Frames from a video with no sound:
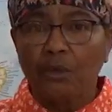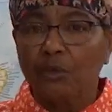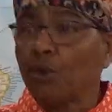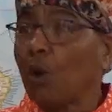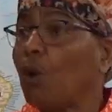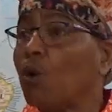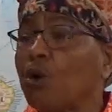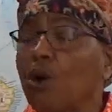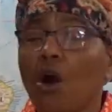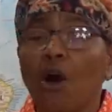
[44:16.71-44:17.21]

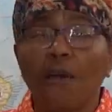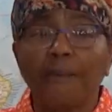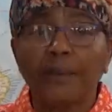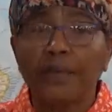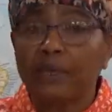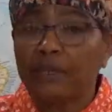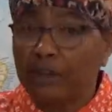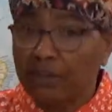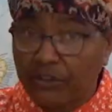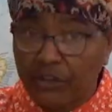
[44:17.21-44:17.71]
Don't call me
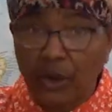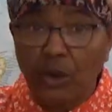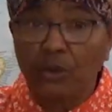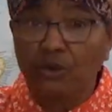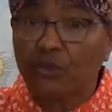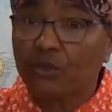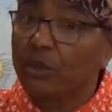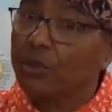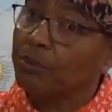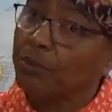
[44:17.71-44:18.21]
an
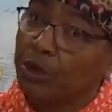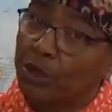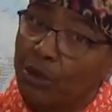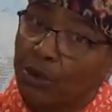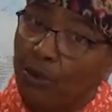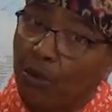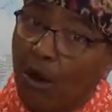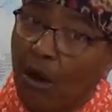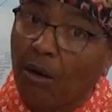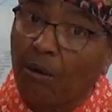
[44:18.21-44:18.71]
adulteress where well,
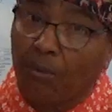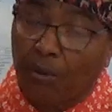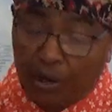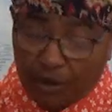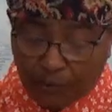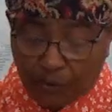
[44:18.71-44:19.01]
you are one.